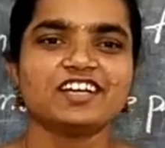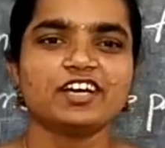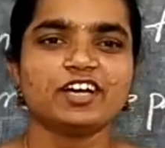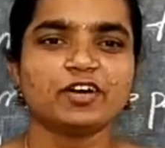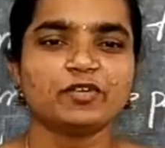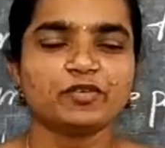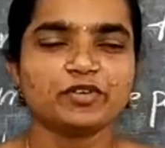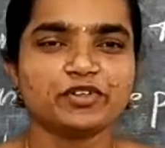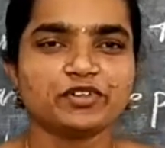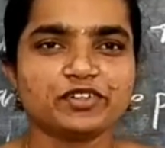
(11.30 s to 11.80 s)

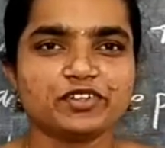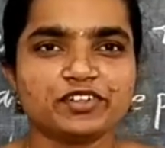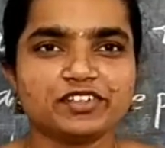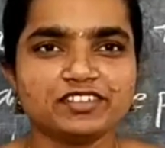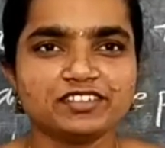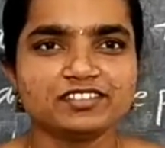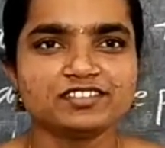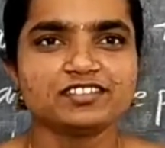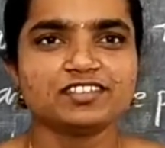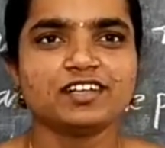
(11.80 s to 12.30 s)
How are you
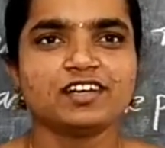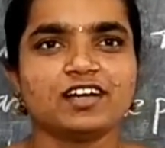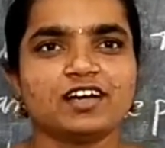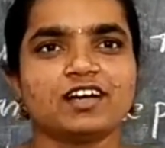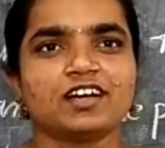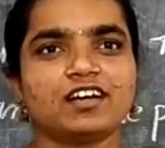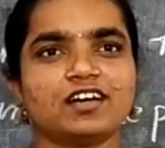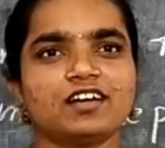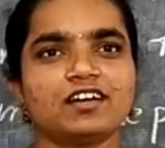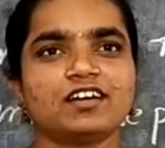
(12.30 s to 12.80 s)
all?
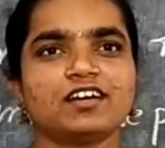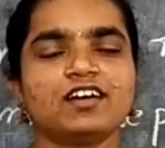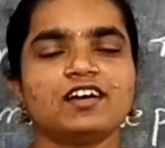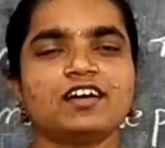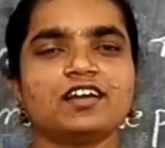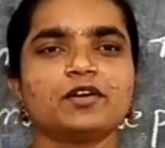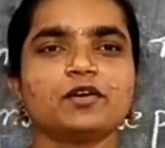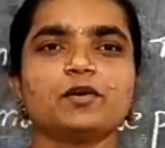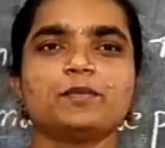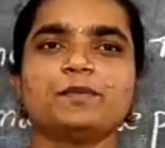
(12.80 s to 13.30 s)

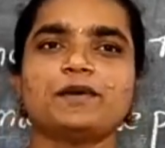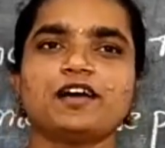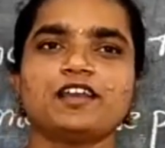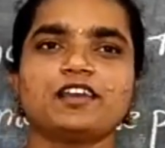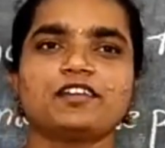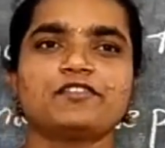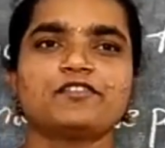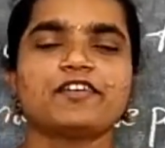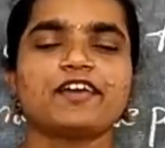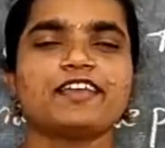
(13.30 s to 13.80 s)
I hope all
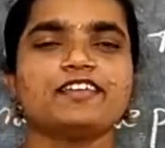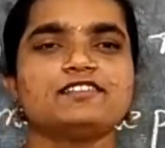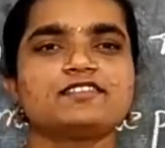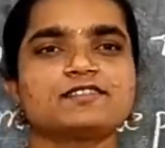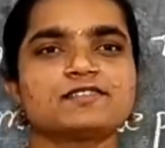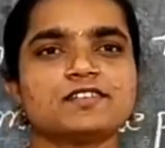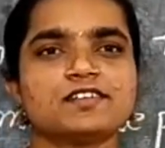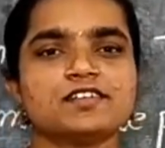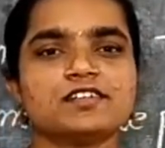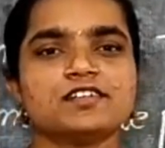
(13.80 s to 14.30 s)
are fine.
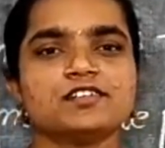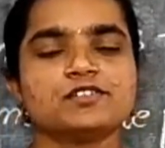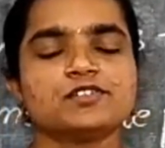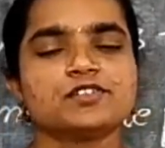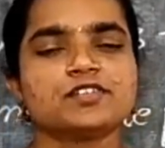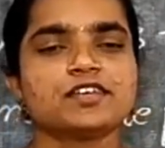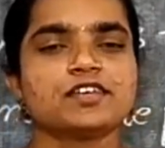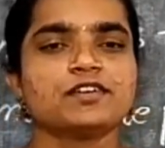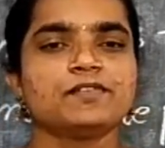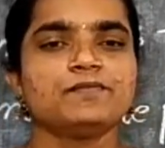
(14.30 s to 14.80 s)

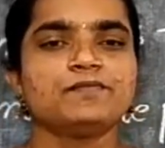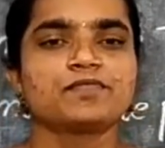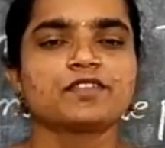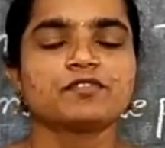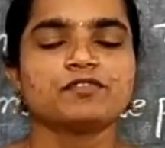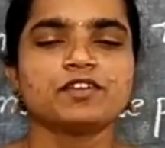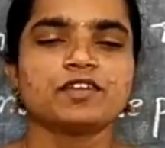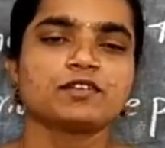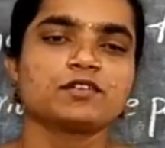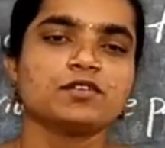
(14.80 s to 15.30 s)
Today
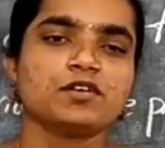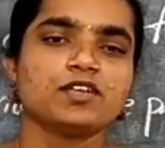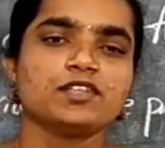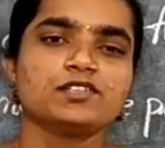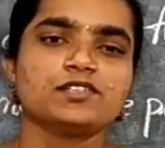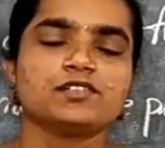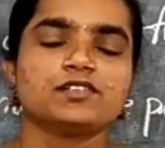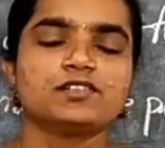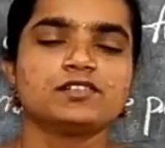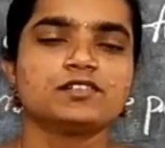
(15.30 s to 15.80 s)
we are going
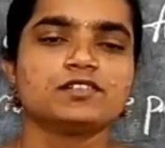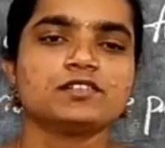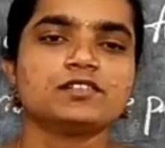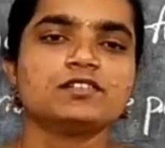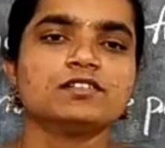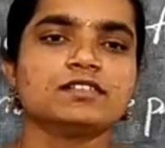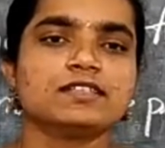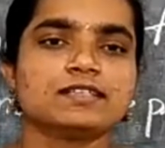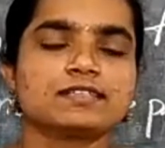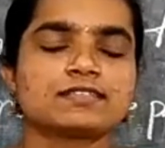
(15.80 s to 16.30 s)
to
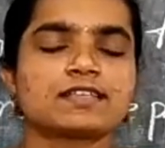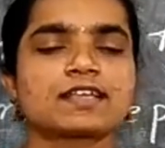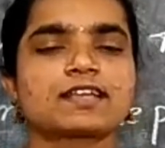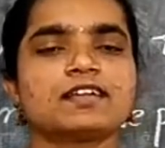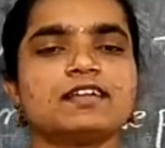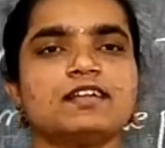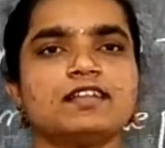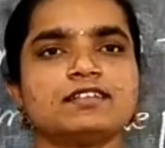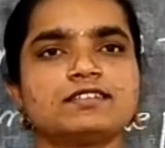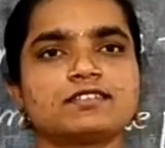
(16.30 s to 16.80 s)
learn the
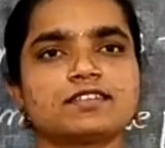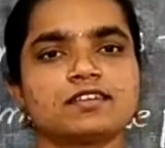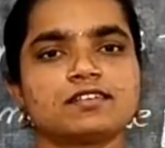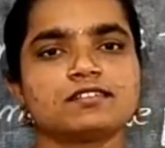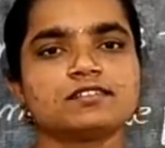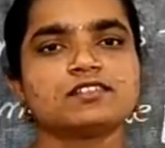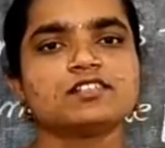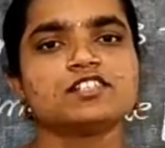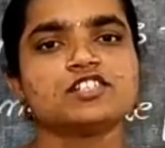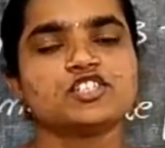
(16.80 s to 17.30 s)
second
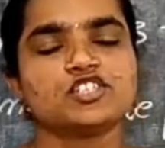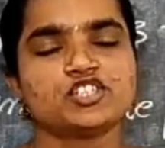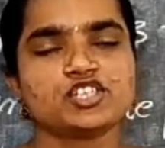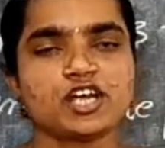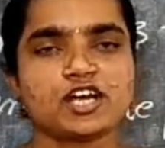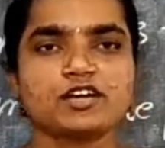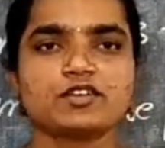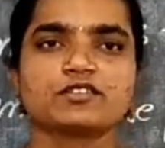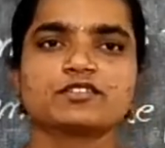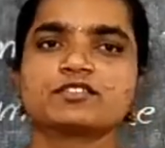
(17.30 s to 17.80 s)
lesson,
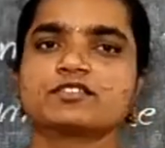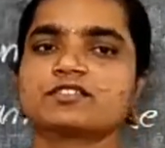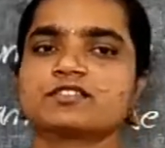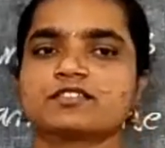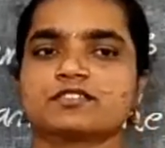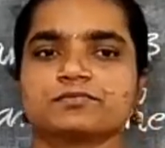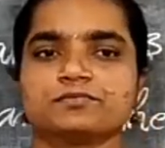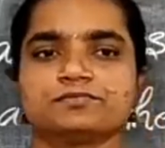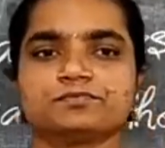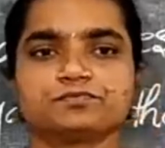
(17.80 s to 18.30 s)
shadows.
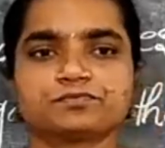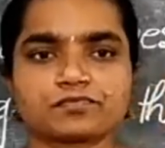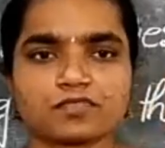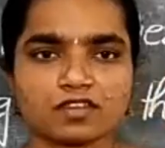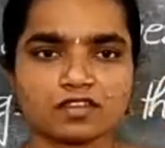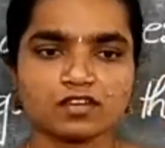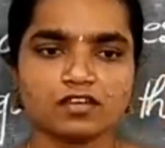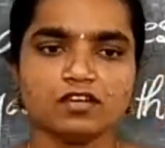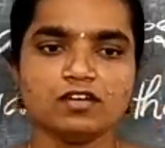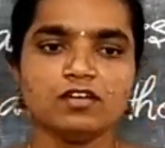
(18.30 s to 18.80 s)

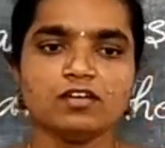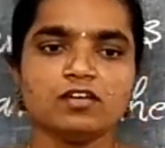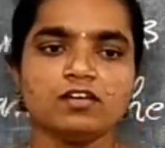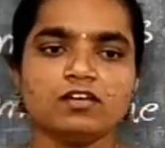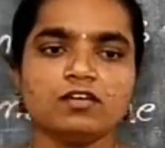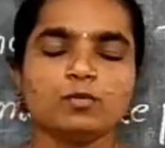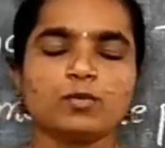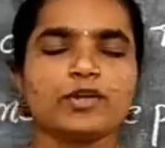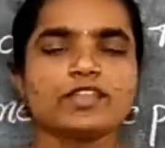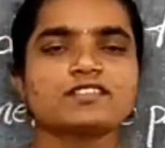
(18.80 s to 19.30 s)

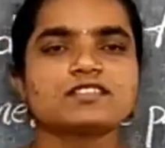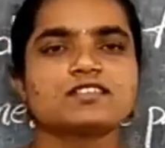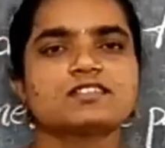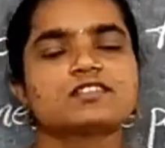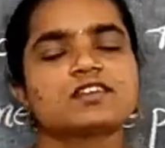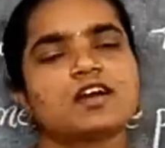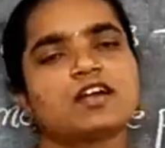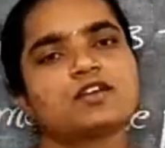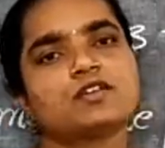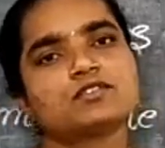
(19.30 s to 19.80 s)
What is the
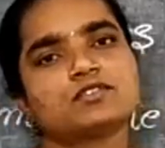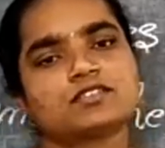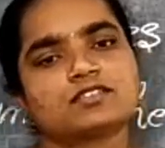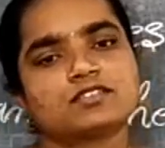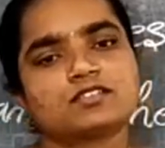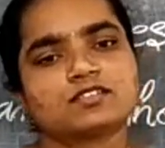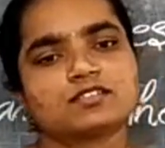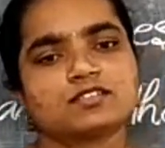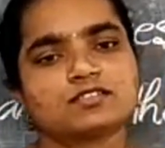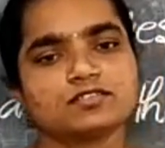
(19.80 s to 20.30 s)
shadows?
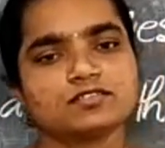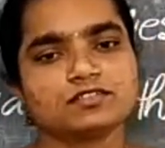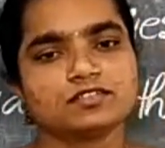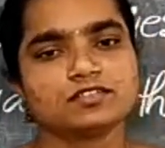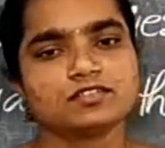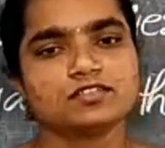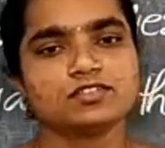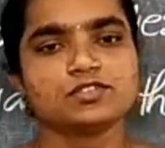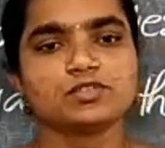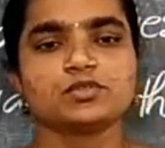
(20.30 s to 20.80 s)

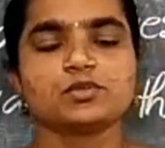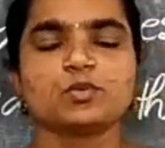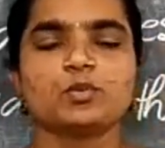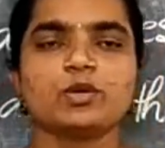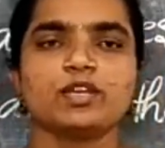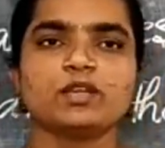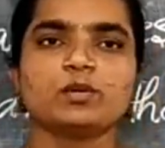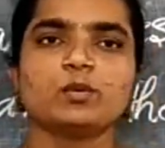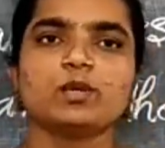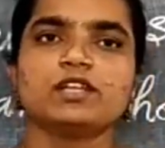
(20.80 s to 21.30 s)
Do you know
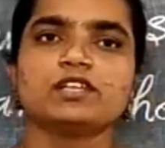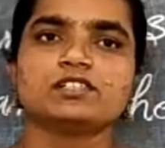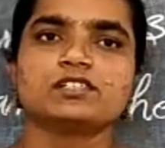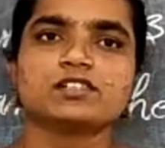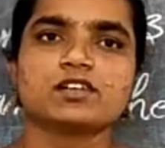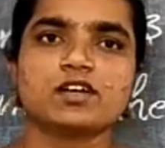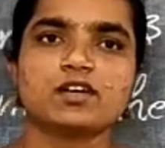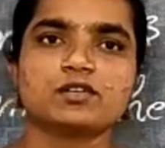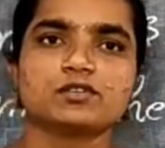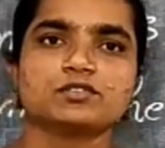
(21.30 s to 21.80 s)
very well in
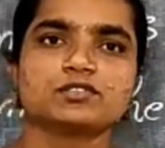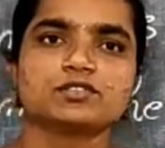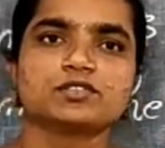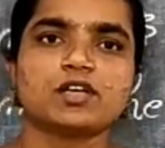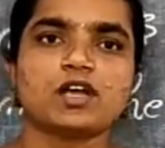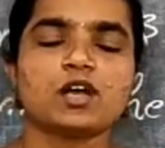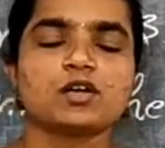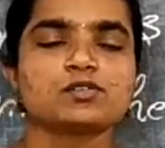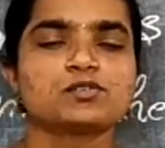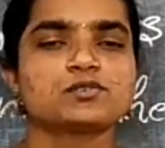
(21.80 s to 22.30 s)
shadows?
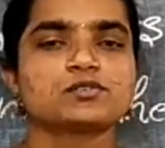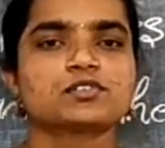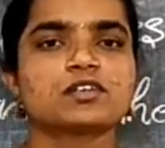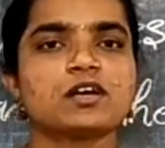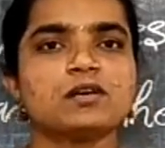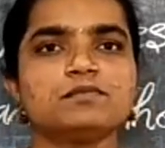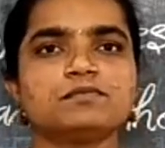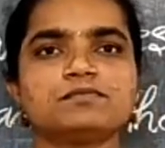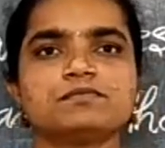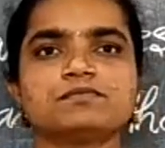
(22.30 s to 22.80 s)
How to
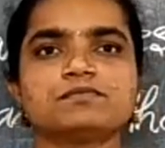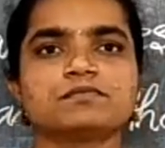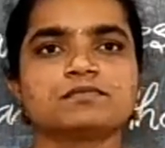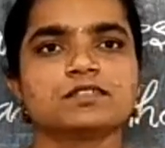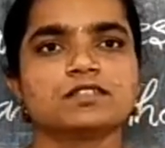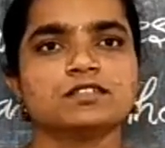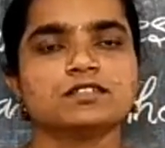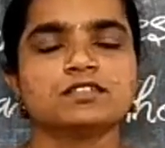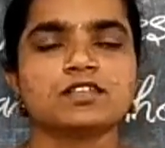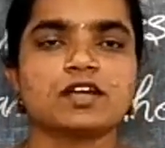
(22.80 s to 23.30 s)
come
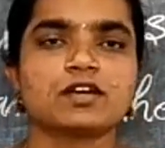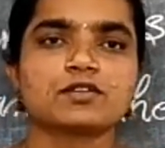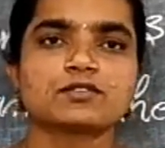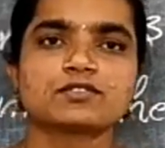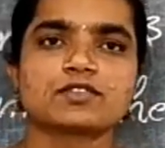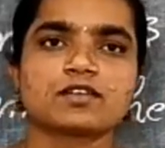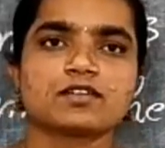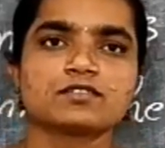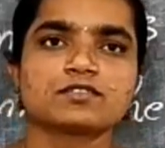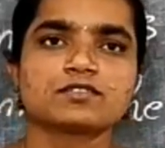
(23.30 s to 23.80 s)
shadows
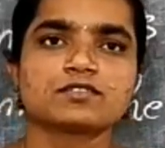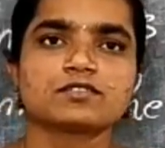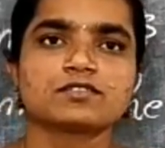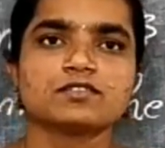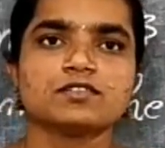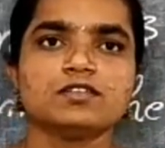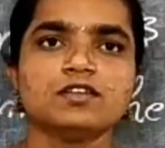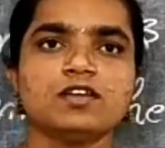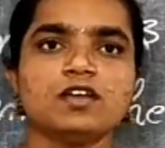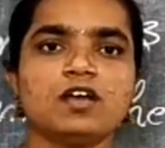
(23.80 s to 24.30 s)
also?
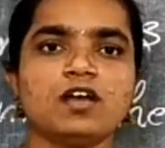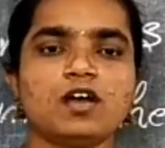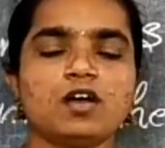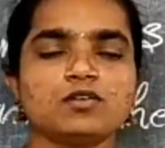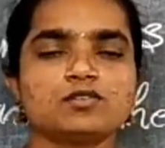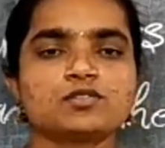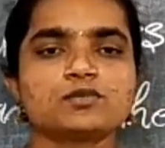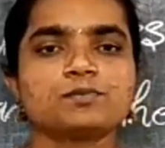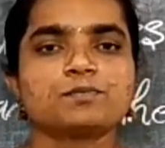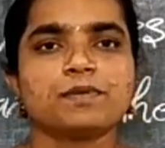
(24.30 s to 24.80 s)

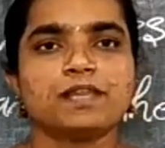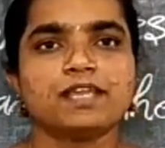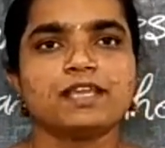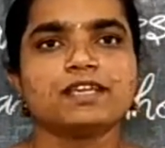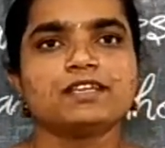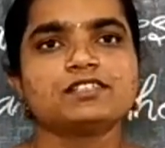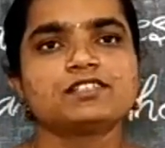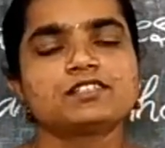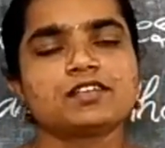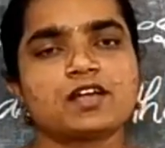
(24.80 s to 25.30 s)
How to
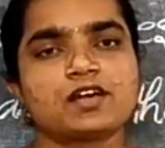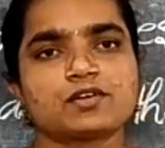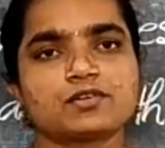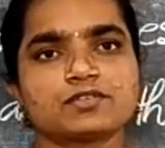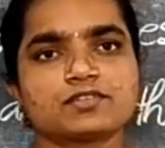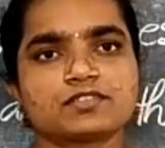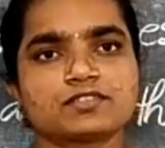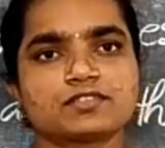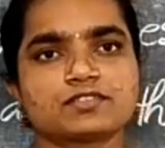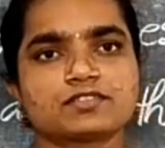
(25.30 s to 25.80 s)
play shadows?